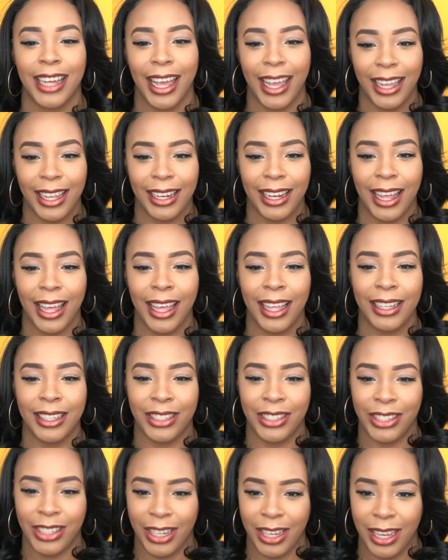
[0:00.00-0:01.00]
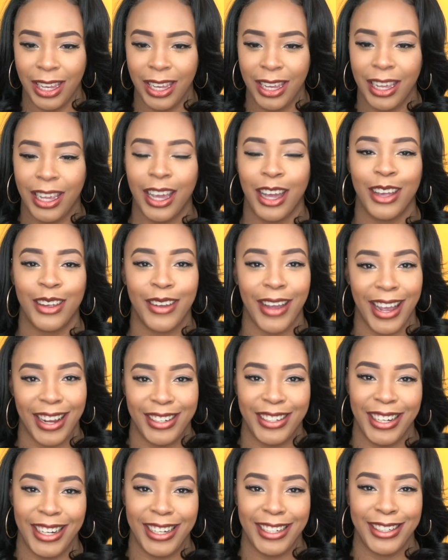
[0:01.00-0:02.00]
China G.
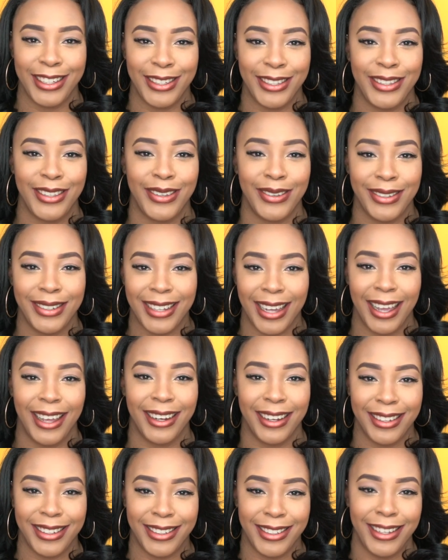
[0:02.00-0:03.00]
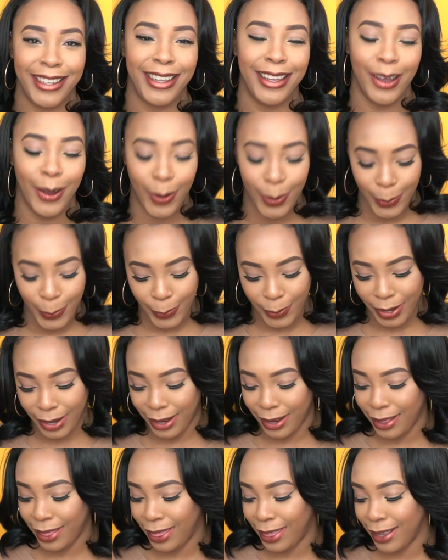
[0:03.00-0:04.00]
Congratulations Team China G on
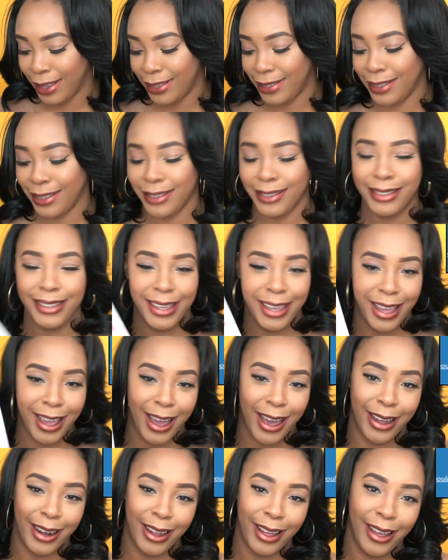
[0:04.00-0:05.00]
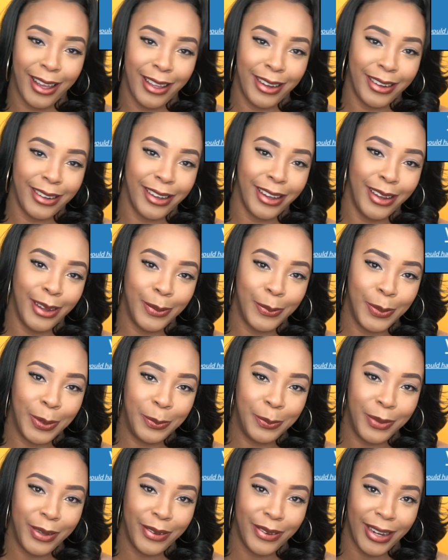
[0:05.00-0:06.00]
winning this Tiana in the color
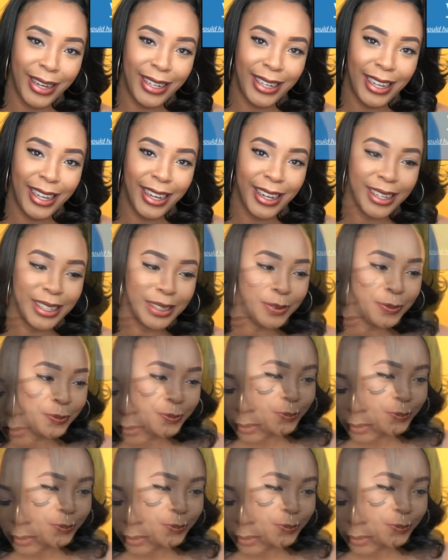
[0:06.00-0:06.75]
1B right here.